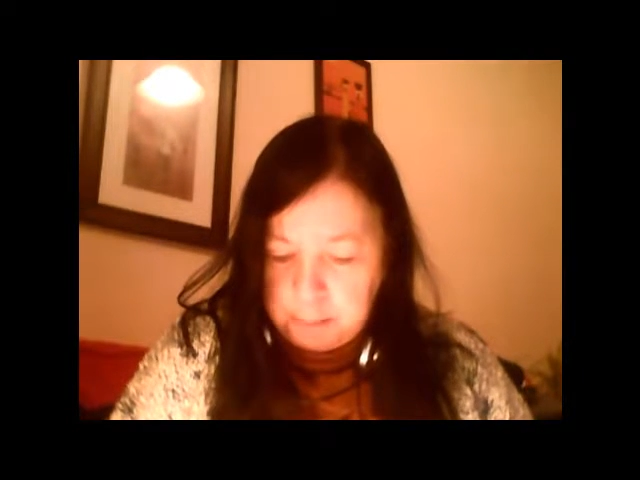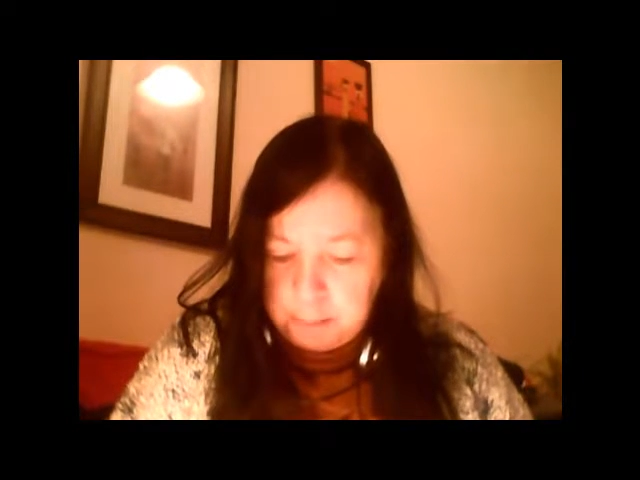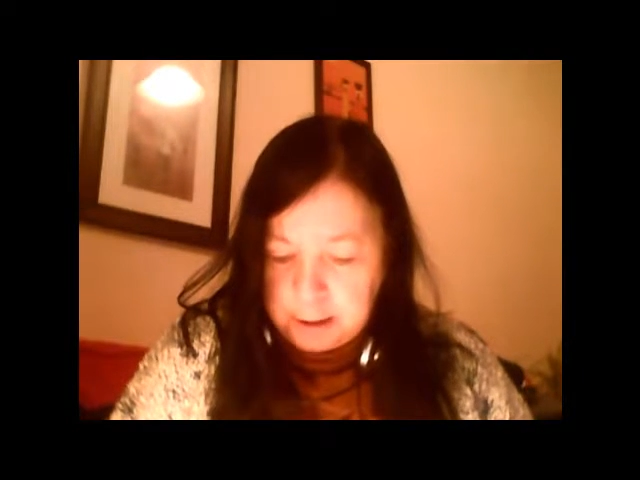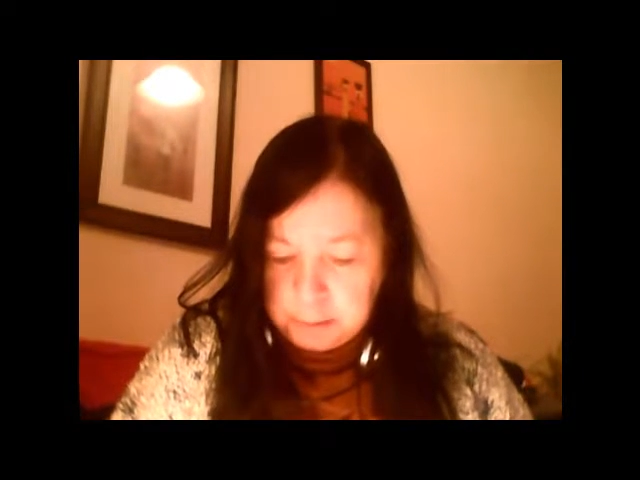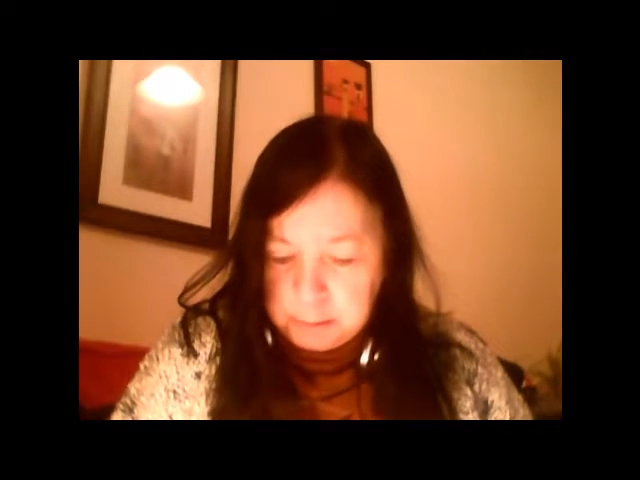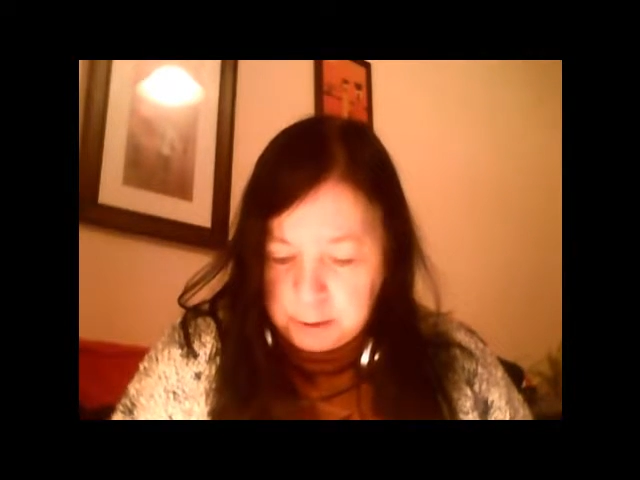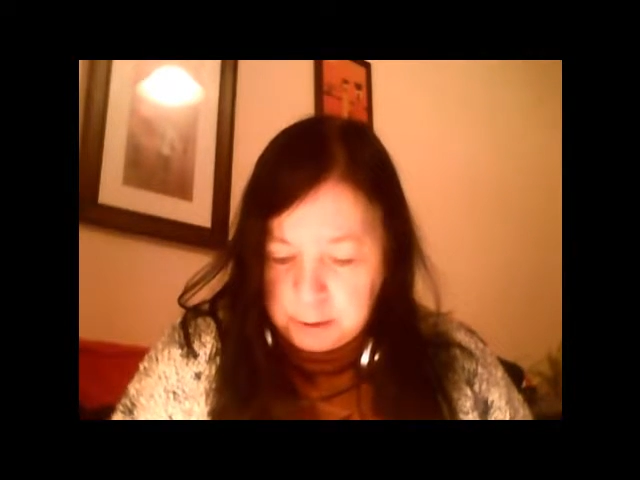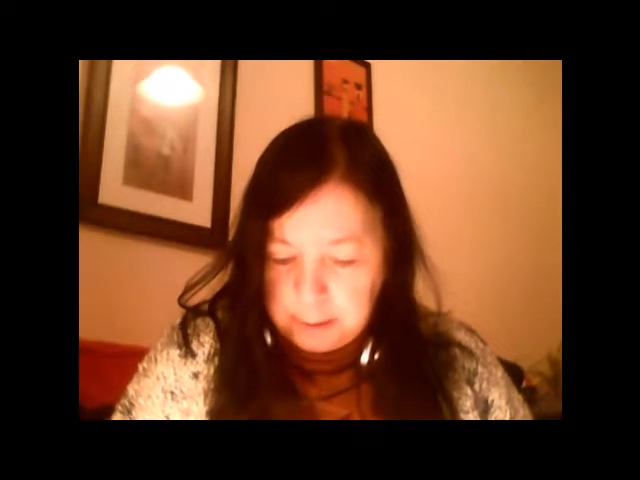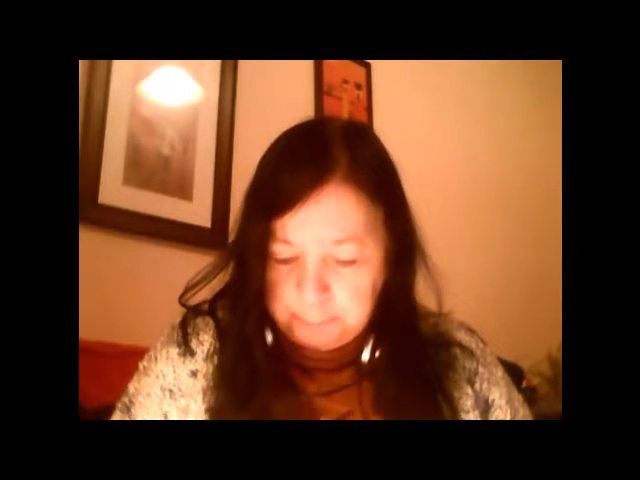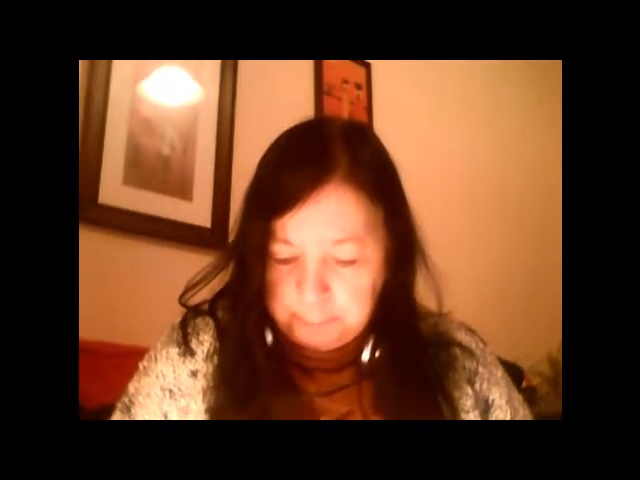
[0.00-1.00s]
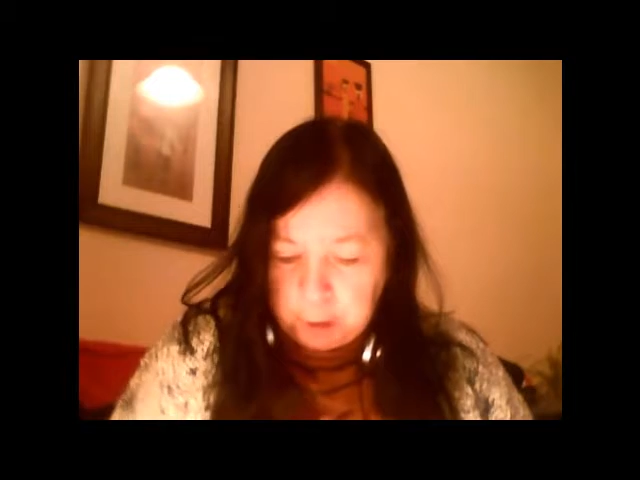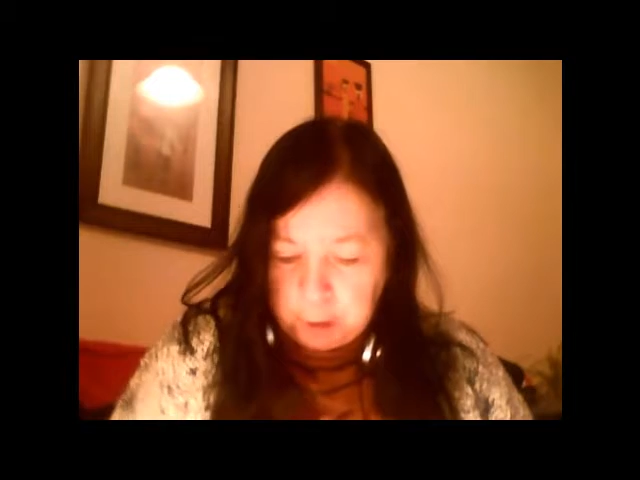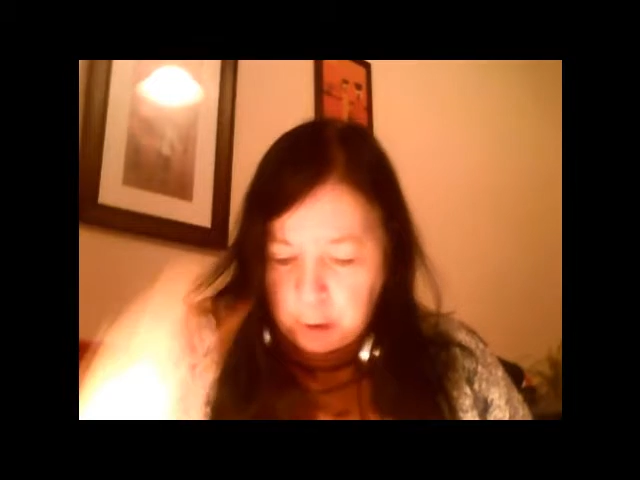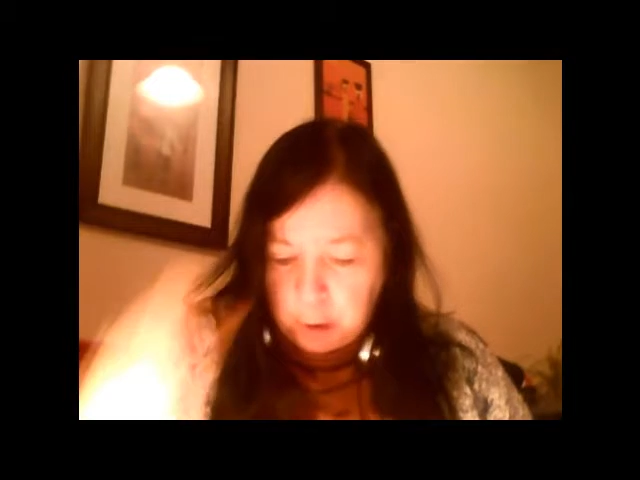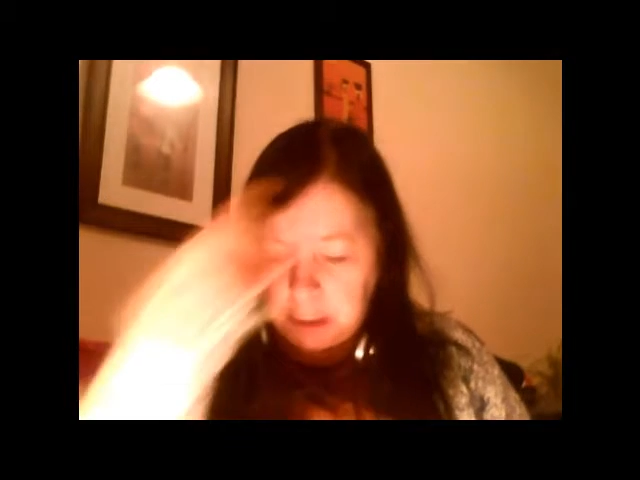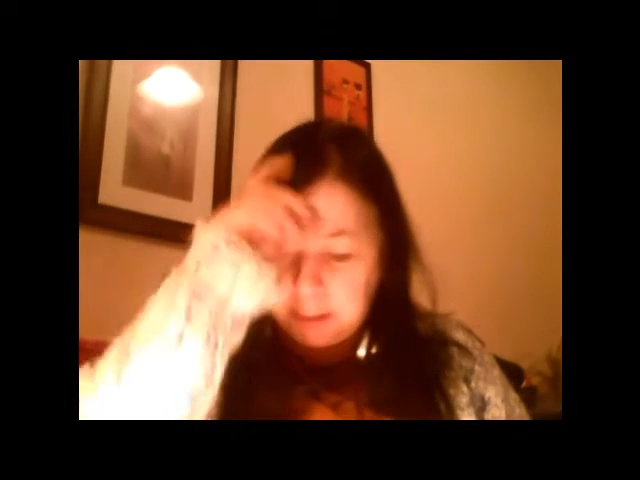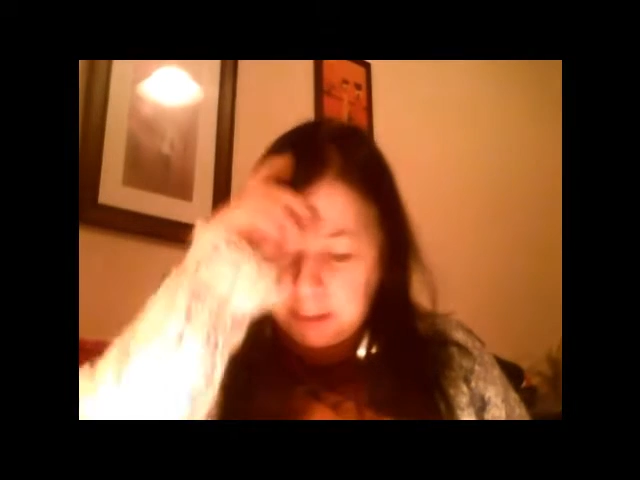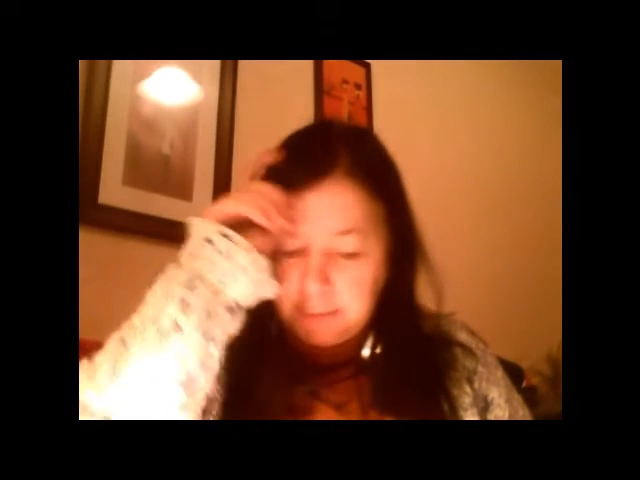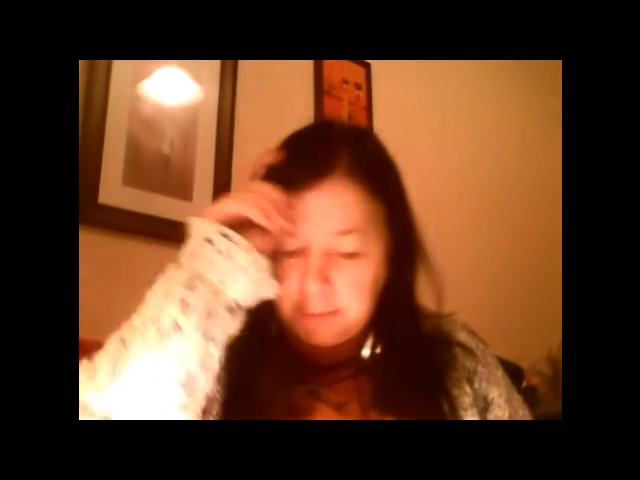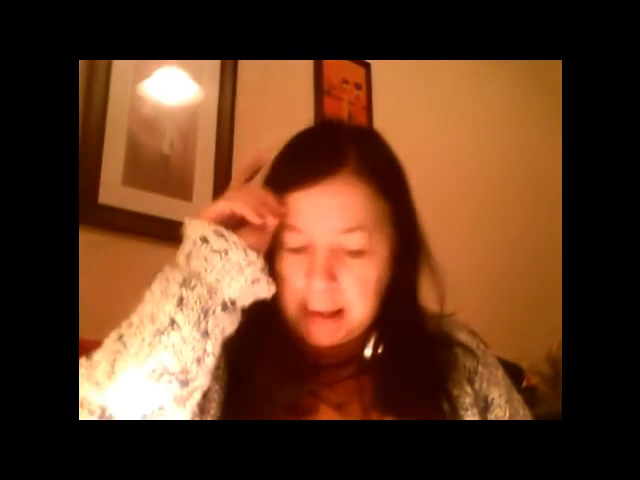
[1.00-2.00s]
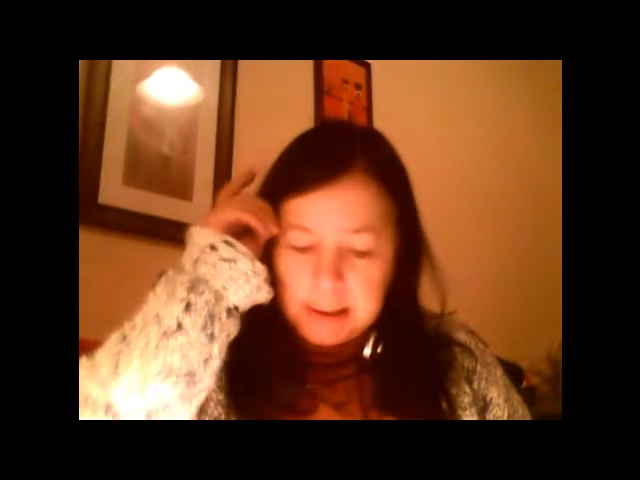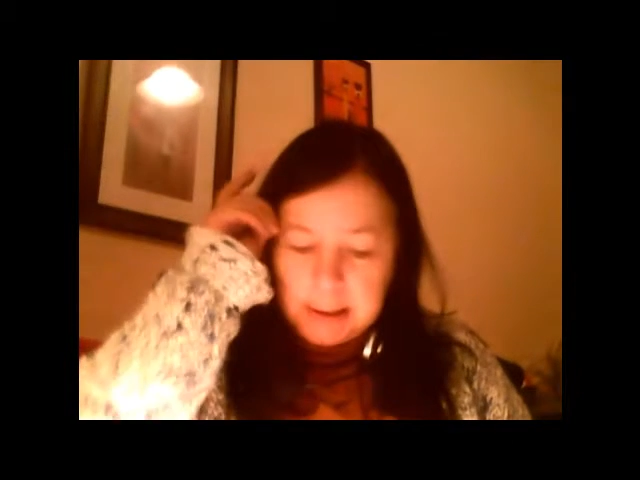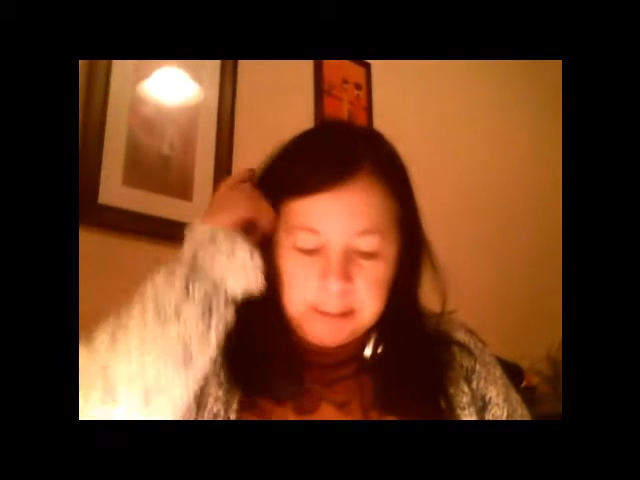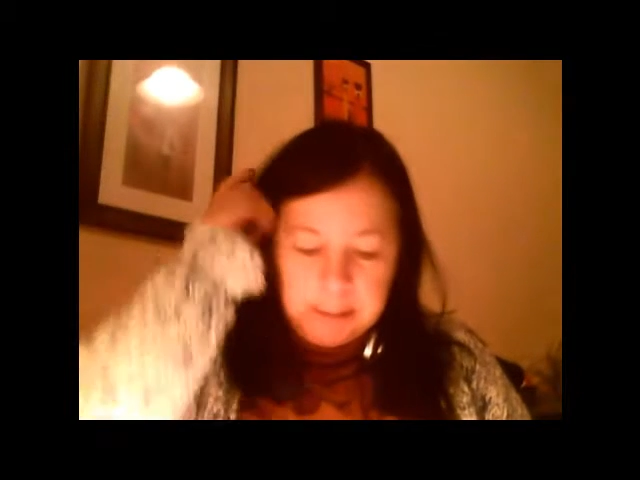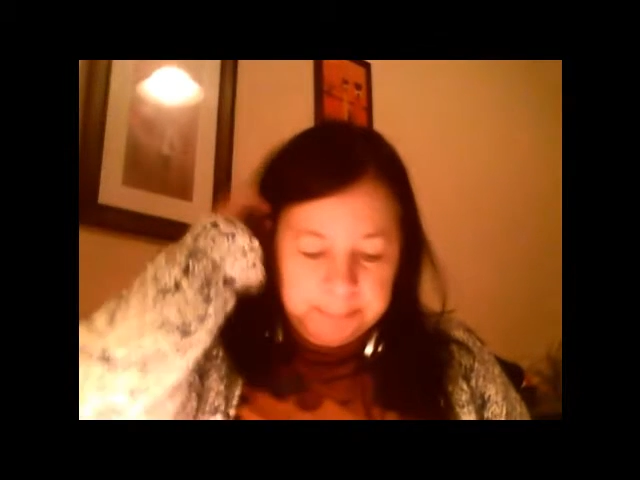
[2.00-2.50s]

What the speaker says: passport, but only with a validity